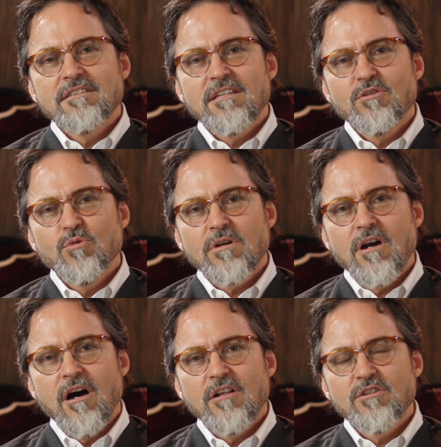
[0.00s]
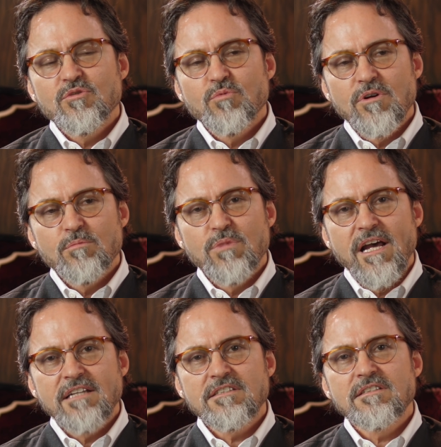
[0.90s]
at Zaytuna College, we're
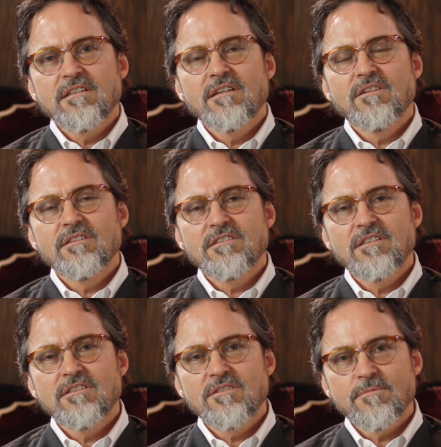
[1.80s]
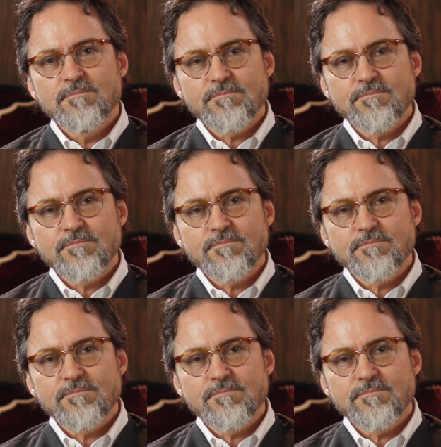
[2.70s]
blessed. This is